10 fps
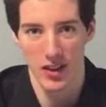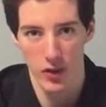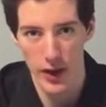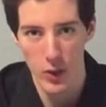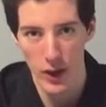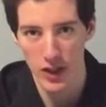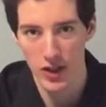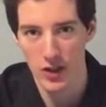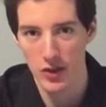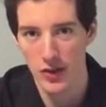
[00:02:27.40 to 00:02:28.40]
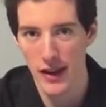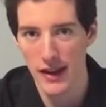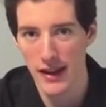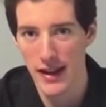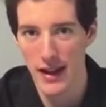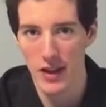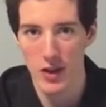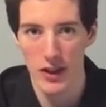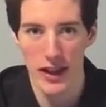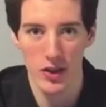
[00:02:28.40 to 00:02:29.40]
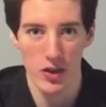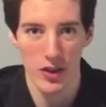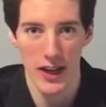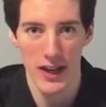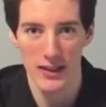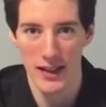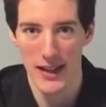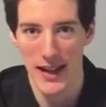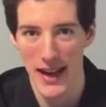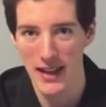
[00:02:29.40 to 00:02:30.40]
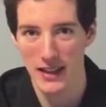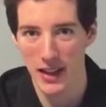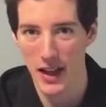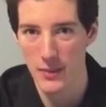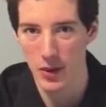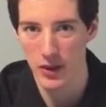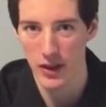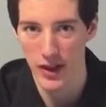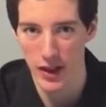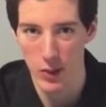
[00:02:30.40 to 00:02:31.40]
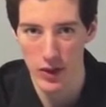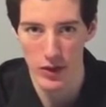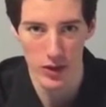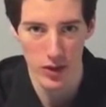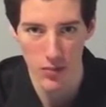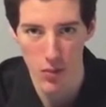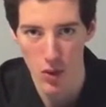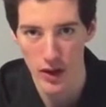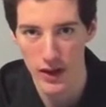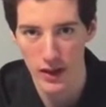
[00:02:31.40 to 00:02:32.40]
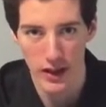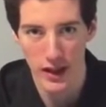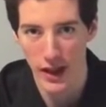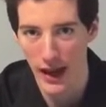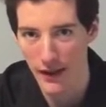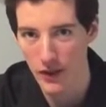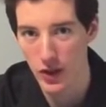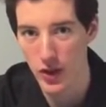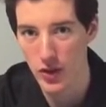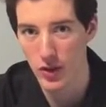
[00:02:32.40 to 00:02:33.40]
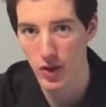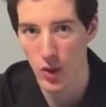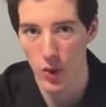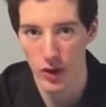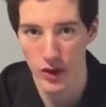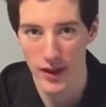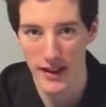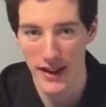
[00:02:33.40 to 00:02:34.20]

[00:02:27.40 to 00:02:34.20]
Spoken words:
Great question, Susanna, and you can exercise at any time during the day, whether it's the morning, afternoon, or night.